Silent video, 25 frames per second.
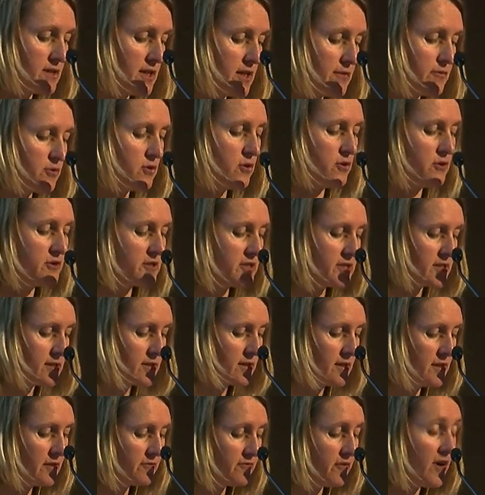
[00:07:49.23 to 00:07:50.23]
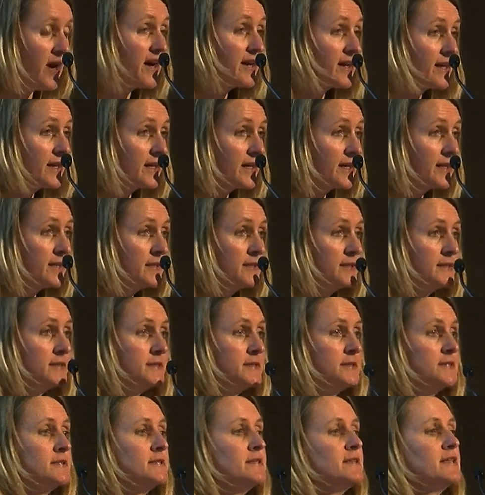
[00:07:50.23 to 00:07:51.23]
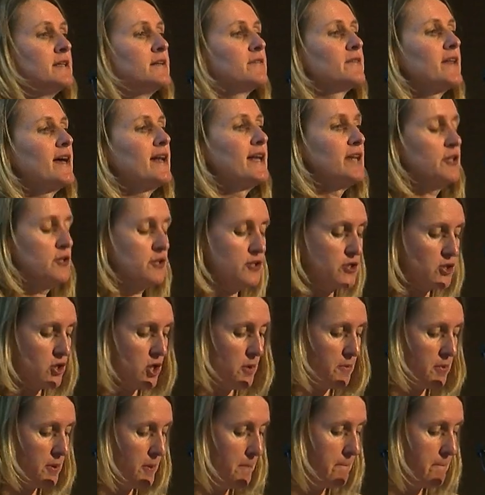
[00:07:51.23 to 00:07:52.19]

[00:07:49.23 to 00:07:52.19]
And of course, finally, they let you shop.